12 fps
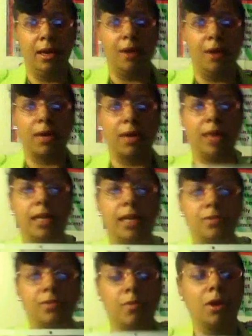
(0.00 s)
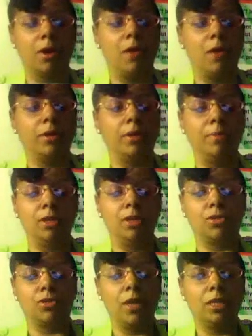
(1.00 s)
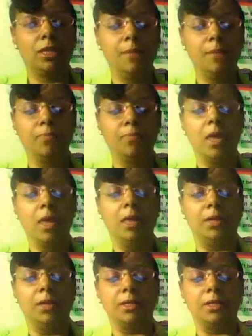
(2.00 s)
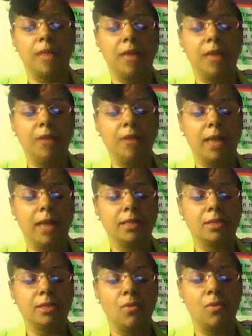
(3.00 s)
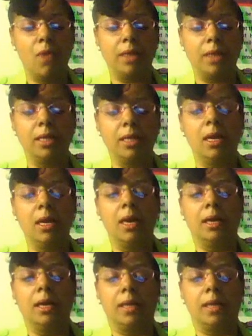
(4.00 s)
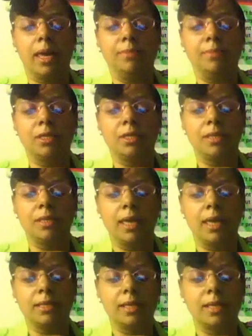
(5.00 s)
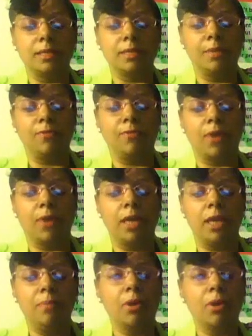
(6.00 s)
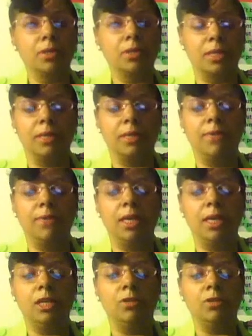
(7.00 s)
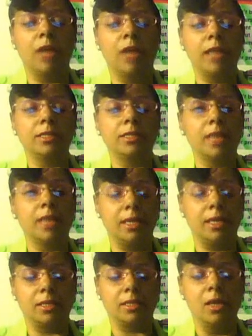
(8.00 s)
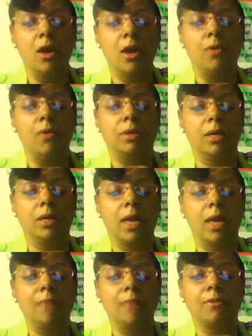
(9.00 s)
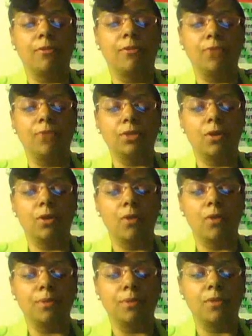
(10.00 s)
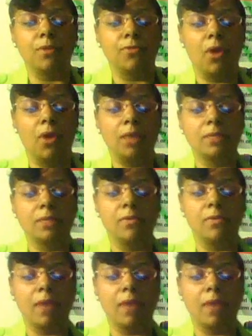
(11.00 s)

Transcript: Okay, that's where we're going. Administration, then standard access to what? Claims intake assessment for any person living in the United States with claims of official corruption, fraud, civil